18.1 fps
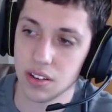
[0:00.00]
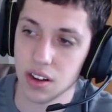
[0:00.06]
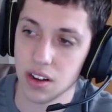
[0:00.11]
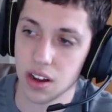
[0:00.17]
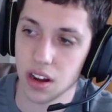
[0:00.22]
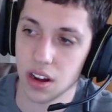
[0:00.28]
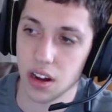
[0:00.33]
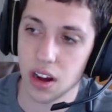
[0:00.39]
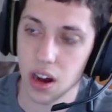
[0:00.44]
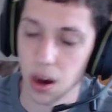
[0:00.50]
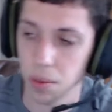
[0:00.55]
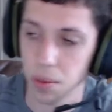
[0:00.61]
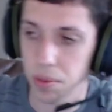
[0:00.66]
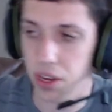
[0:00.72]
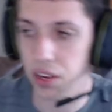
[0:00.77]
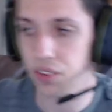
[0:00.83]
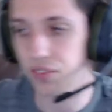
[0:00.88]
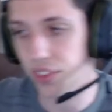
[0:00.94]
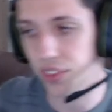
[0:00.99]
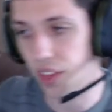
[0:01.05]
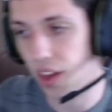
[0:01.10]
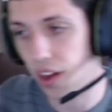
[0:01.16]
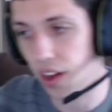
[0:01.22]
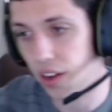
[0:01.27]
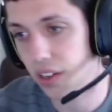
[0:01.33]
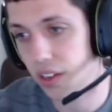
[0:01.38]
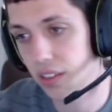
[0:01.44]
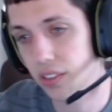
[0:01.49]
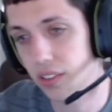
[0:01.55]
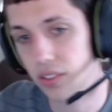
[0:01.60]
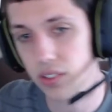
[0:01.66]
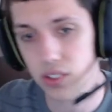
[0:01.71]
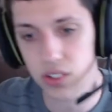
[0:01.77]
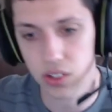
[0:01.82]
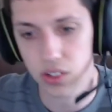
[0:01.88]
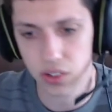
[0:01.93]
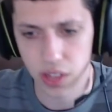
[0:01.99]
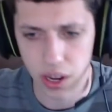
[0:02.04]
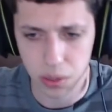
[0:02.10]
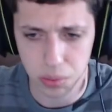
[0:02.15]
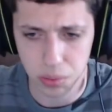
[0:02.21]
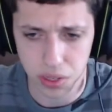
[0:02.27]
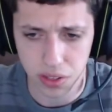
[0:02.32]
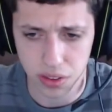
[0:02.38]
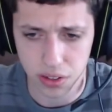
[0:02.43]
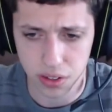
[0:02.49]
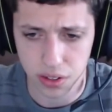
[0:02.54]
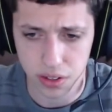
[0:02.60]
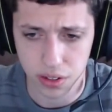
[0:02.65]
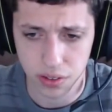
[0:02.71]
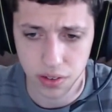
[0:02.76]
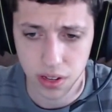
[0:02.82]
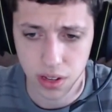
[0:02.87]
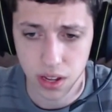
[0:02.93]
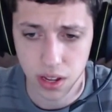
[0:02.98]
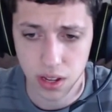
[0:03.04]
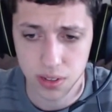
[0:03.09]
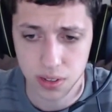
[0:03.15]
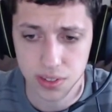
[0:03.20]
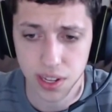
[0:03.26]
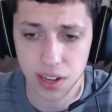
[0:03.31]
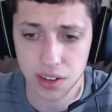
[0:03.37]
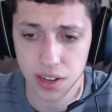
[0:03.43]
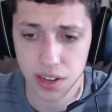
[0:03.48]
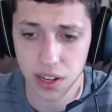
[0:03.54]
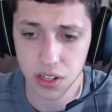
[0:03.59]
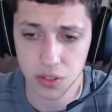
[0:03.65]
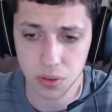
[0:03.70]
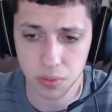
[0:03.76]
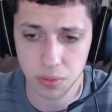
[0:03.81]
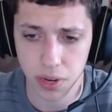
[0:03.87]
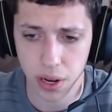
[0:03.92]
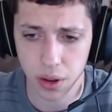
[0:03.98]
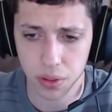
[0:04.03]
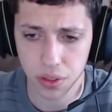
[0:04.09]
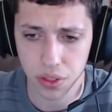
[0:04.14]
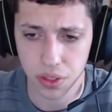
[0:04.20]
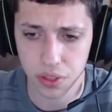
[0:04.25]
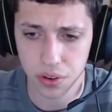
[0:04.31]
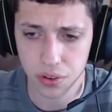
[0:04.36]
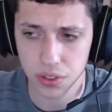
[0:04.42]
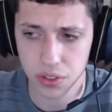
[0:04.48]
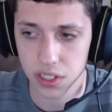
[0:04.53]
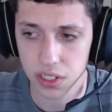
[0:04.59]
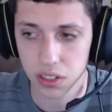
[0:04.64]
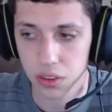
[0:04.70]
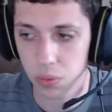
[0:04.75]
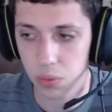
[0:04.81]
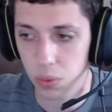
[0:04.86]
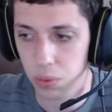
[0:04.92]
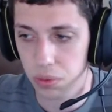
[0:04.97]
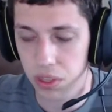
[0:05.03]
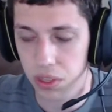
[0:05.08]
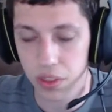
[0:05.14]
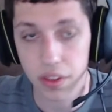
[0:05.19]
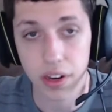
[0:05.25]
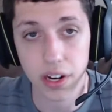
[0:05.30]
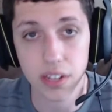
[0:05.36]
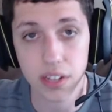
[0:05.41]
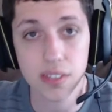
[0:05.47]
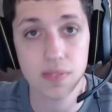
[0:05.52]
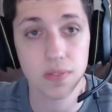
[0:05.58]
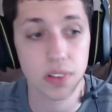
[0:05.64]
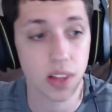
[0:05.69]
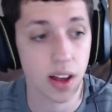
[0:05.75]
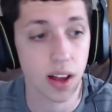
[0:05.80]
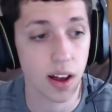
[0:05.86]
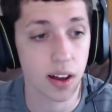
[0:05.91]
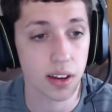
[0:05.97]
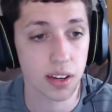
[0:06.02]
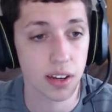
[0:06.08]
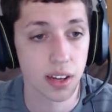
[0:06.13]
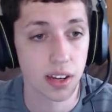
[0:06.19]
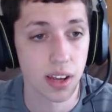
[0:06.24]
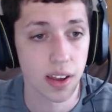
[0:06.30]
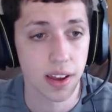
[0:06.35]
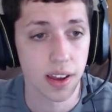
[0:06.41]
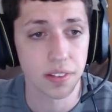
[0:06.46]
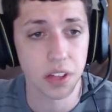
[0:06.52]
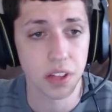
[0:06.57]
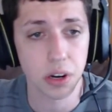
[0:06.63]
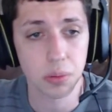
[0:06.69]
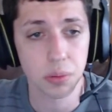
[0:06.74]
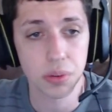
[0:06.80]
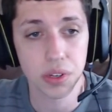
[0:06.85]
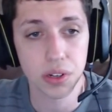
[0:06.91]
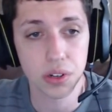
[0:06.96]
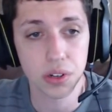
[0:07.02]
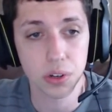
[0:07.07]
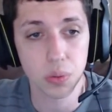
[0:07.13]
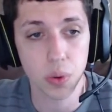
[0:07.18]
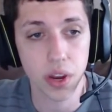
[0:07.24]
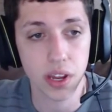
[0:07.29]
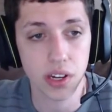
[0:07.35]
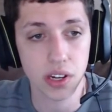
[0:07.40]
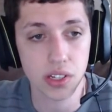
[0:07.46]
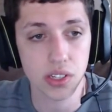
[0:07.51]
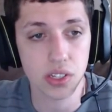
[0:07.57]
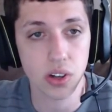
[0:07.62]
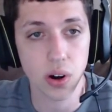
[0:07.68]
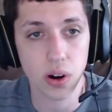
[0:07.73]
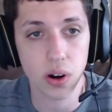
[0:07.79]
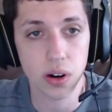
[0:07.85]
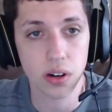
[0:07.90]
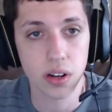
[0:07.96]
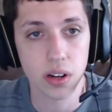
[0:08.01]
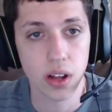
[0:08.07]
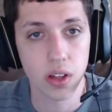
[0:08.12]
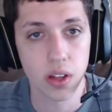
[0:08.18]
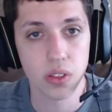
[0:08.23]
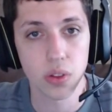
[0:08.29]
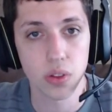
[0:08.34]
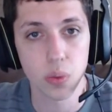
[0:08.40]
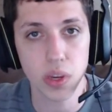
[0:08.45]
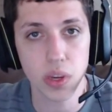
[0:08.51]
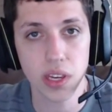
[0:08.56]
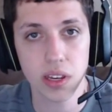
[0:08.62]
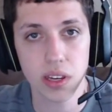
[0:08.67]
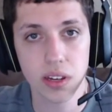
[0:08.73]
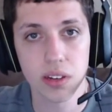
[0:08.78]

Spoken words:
I'll make a vlog. So that'll be the 10 days from now, the 13th will be the next vlog. And that'll be a good way to start the week